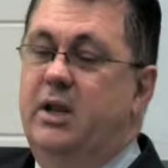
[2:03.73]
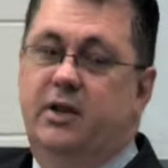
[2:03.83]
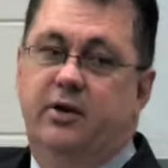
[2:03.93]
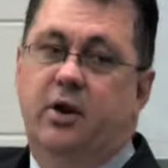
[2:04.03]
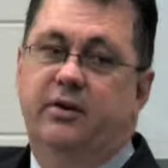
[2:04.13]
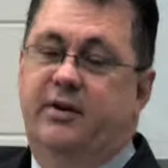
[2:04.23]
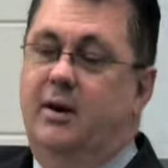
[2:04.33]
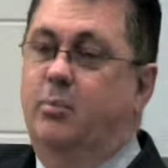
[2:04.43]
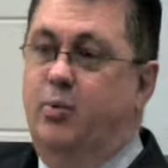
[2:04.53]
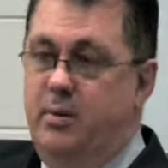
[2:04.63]
million out
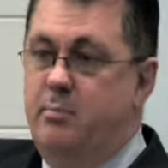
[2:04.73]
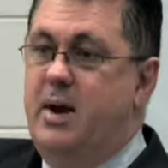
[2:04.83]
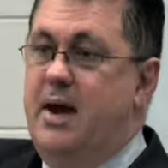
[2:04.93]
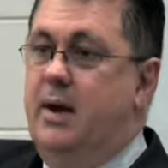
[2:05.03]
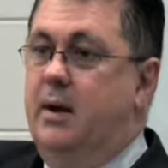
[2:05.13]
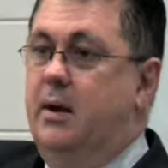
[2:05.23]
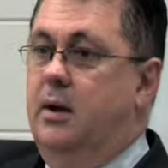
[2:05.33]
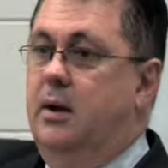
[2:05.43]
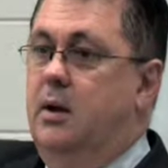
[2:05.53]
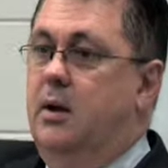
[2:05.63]
of Brimbank
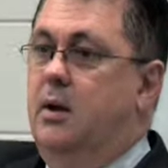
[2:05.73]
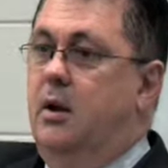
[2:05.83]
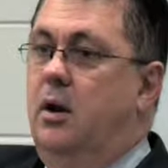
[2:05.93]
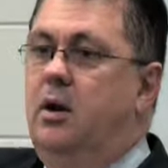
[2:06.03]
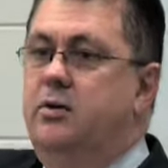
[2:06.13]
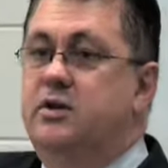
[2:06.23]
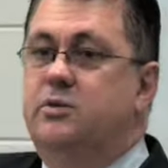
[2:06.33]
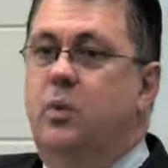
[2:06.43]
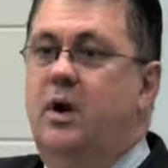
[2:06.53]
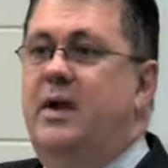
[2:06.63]
alone,
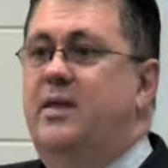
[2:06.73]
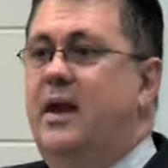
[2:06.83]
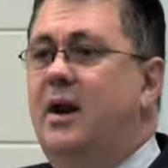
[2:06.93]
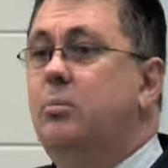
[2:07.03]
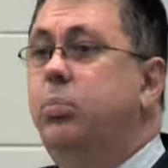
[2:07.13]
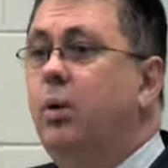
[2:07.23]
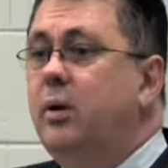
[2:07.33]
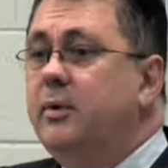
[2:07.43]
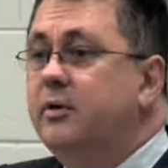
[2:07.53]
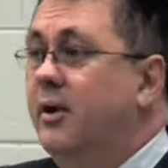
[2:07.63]
is where the
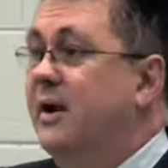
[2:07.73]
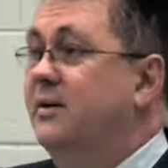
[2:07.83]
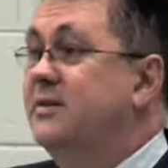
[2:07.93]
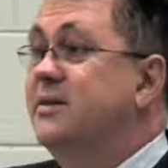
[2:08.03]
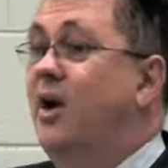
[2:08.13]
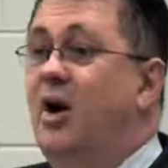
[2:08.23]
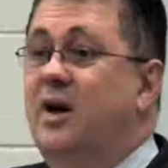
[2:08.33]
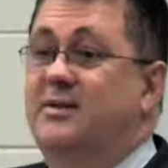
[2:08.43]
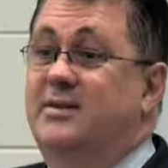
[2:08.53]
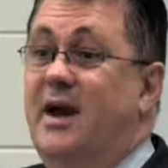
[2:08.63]
unemployment rate is the
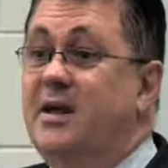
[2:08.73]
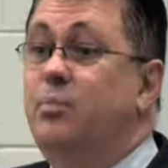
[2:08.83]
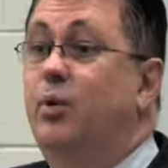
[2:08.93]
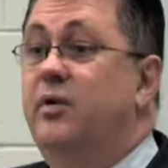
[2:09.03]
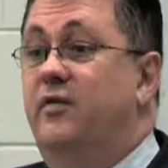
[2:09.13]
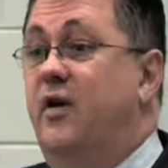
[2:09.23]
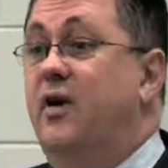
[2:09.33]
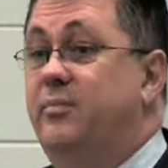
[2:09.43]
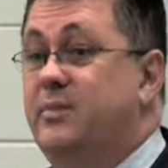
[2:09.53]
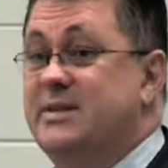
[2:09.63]
highest at
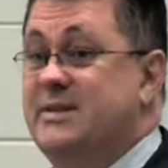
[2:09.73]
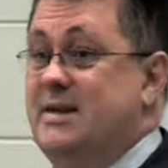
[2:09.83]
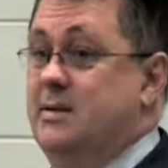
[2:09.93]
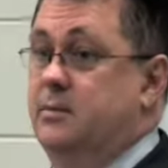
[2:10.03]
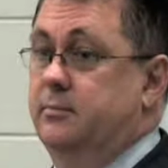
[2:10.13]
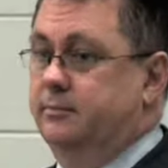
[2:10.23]
8.5%.